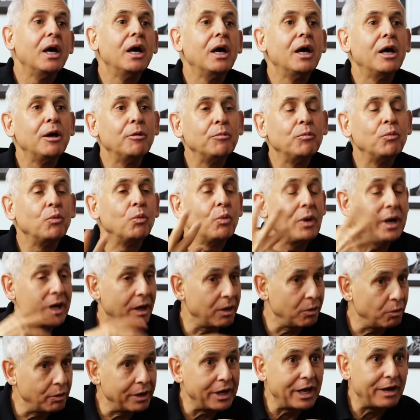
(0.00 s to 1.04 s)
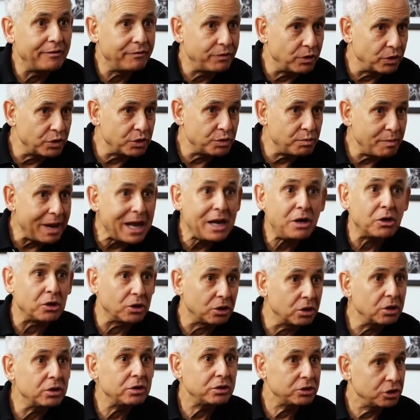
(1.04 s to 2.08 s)
um, where when I first met
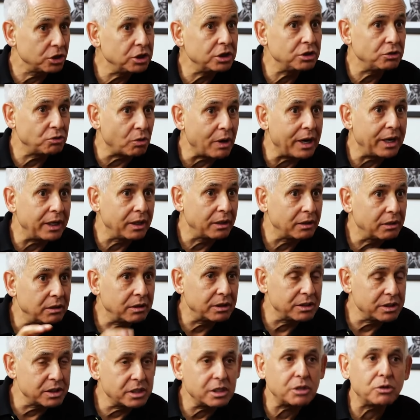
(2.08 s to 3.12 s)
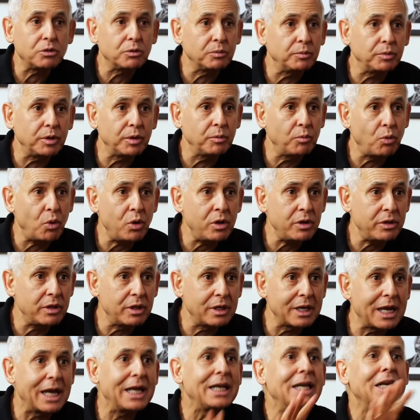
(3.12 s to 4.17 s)
her, she mm. drank considerably more
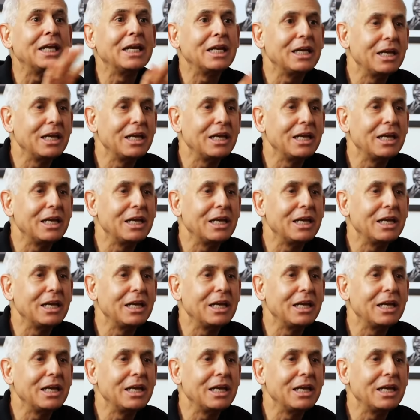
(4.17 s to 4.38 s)
than that.